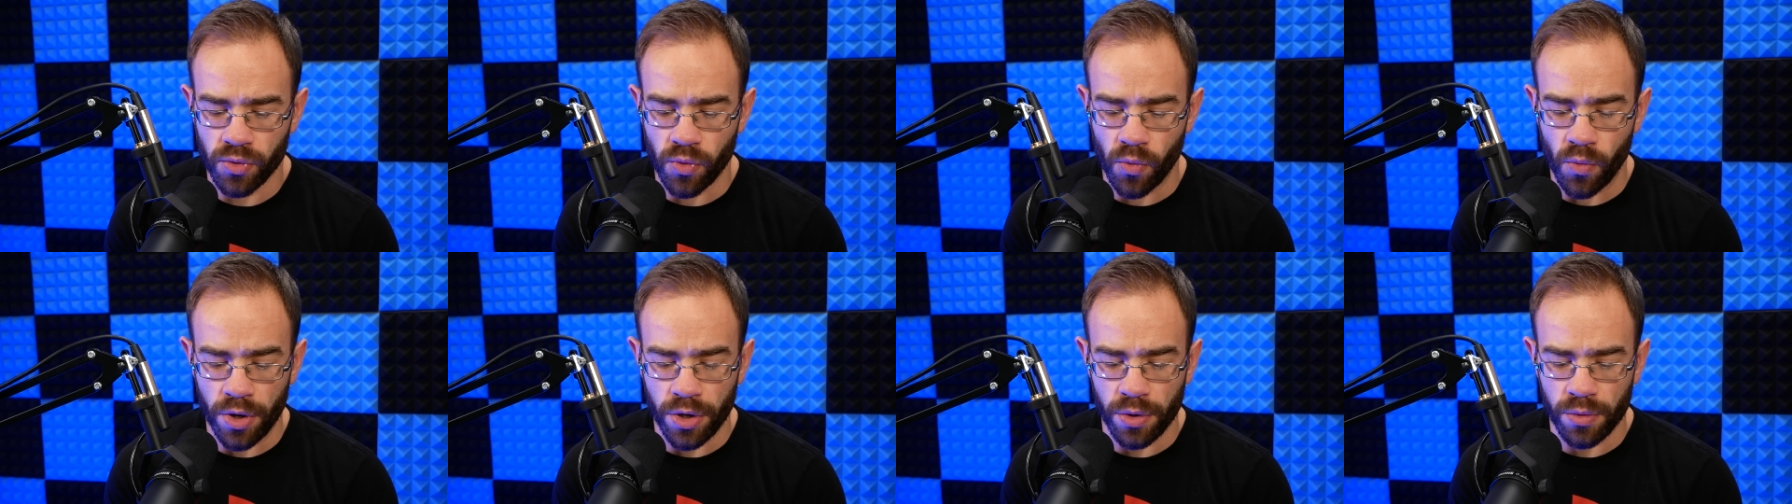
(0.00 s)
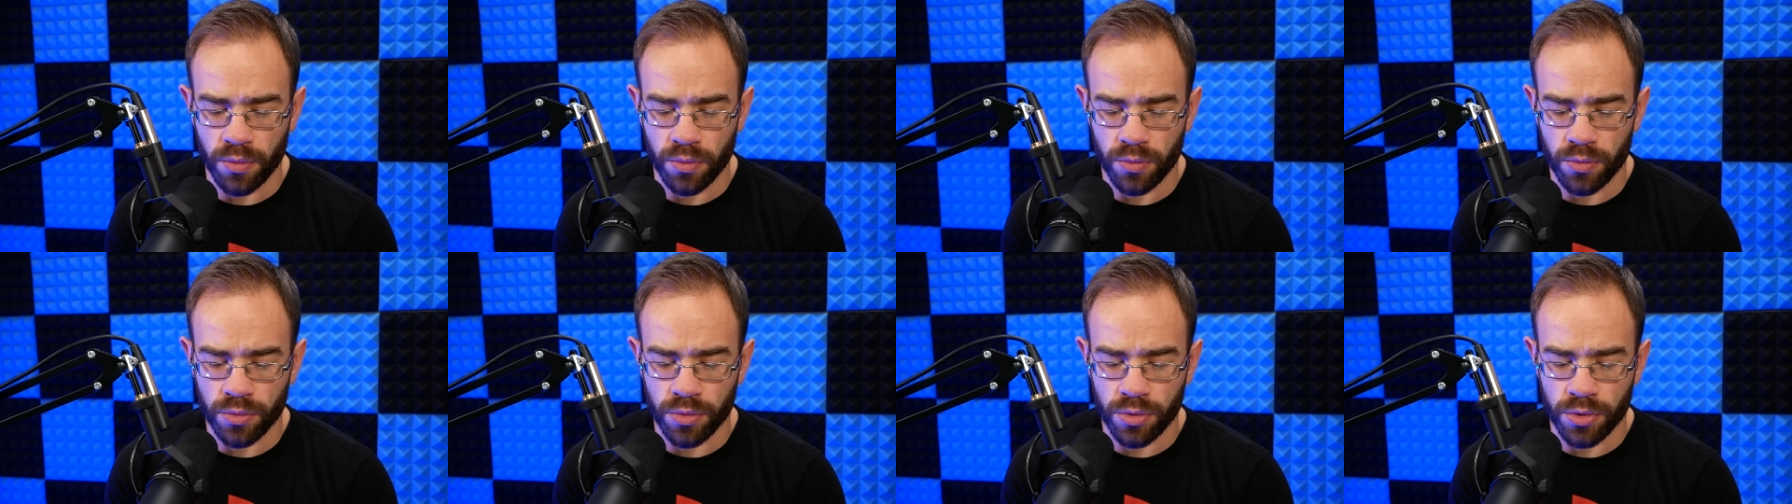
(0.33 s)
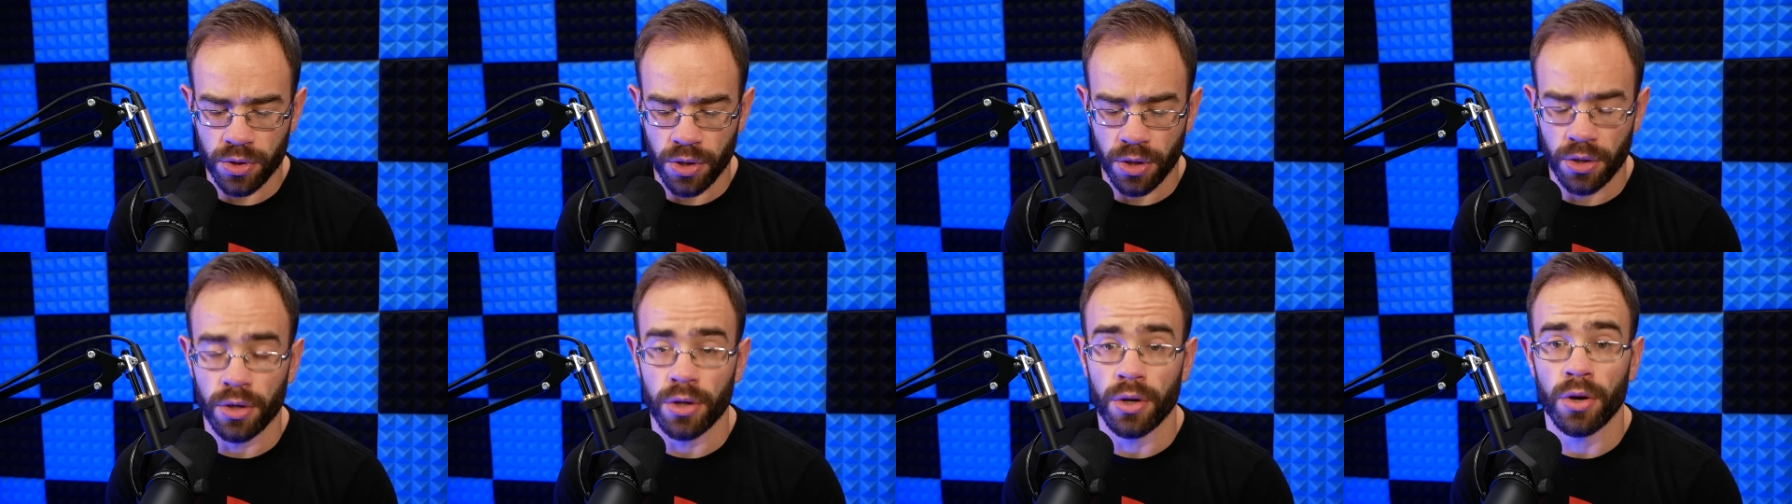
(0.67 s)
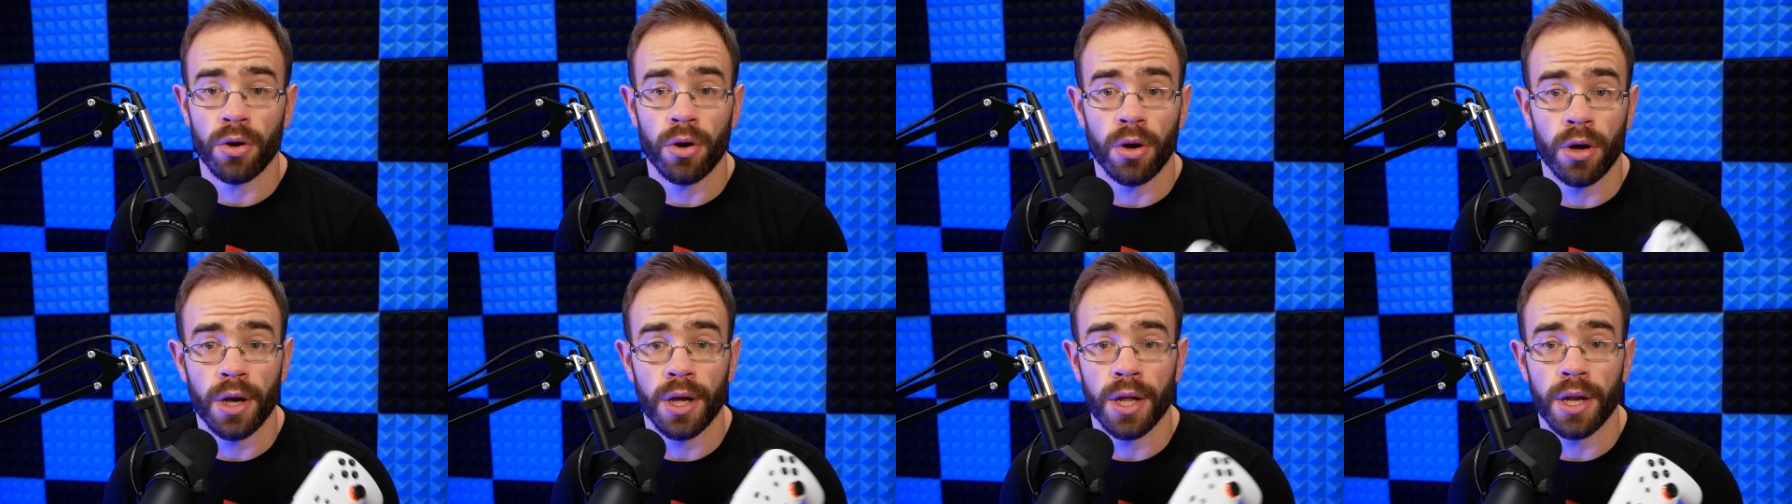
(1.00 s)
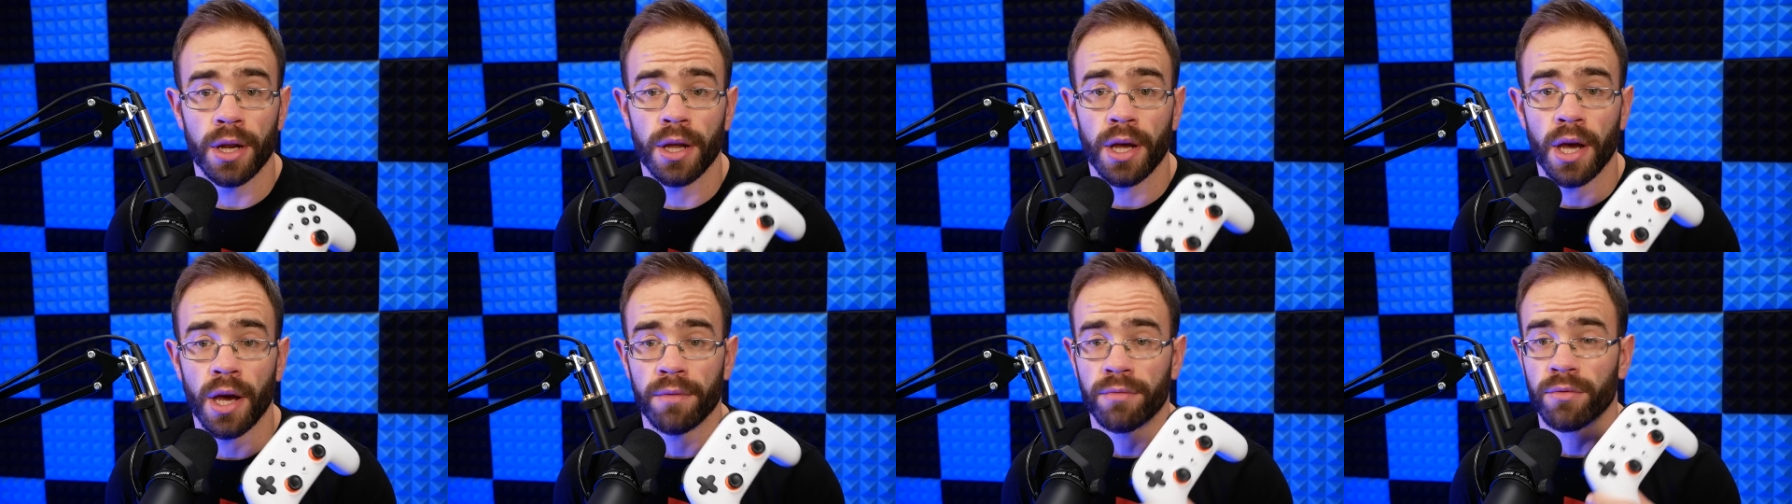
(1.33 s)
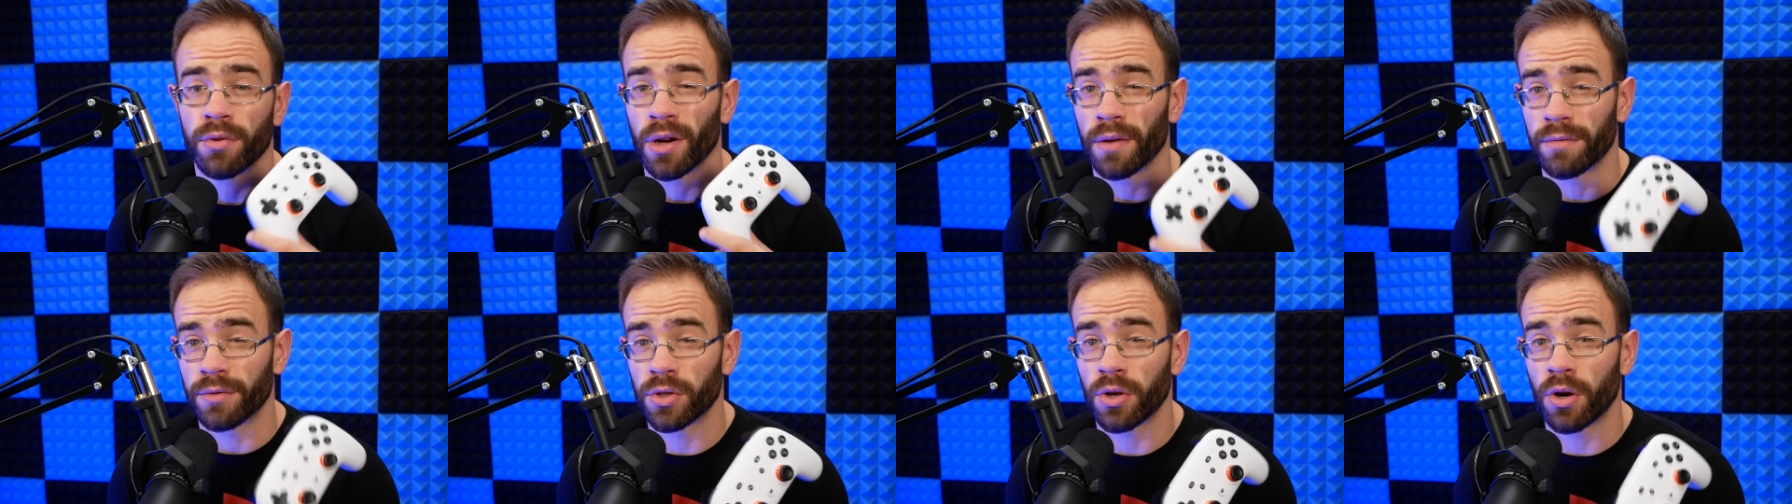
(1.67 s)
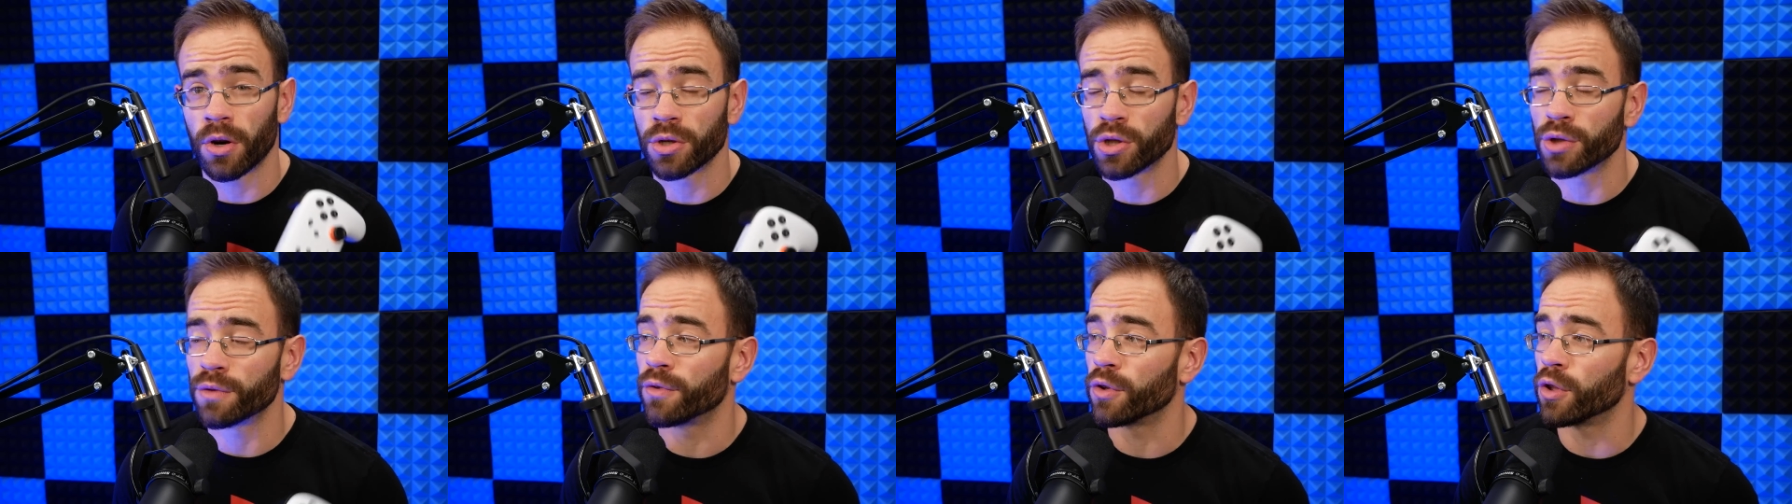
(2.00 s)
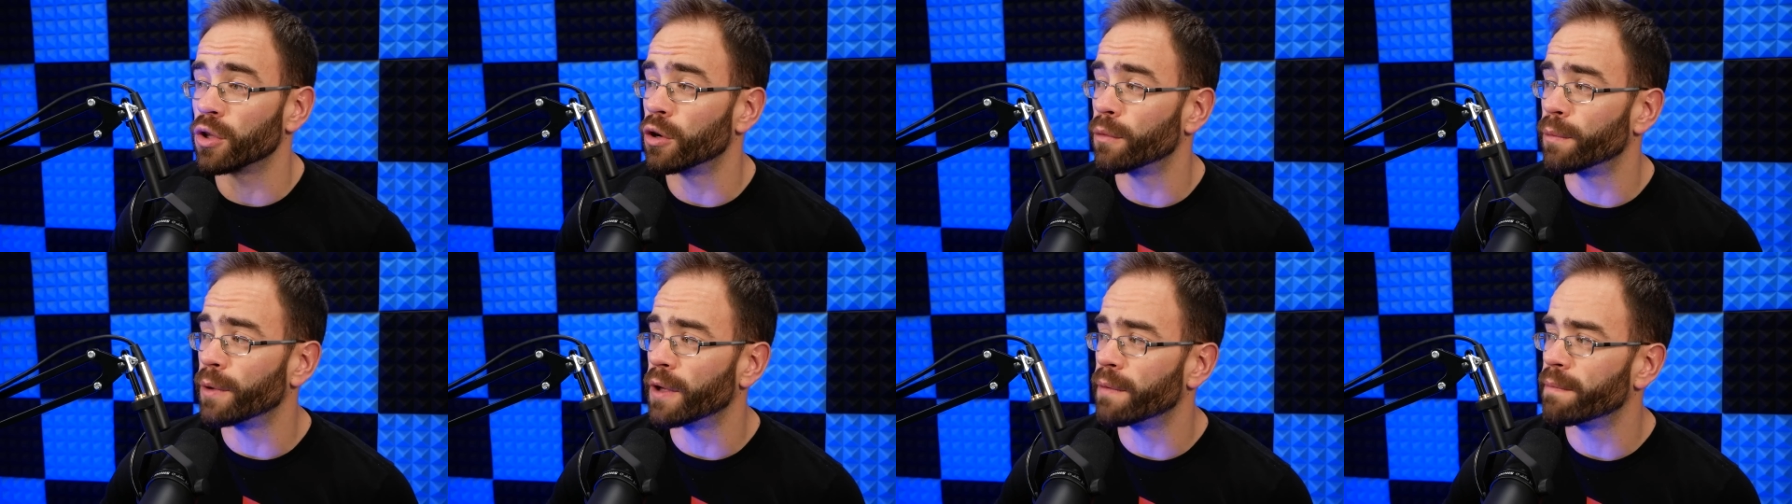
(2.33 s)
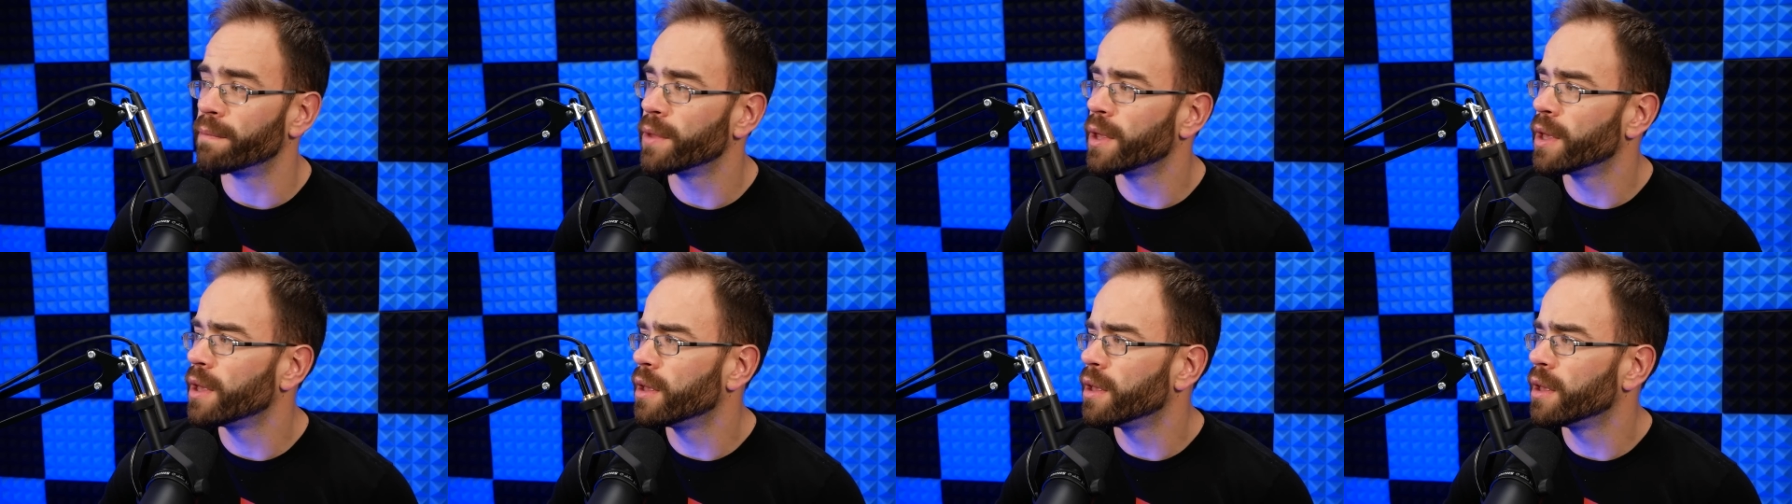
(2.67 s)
when you turn it on after I've charged it for a little bit,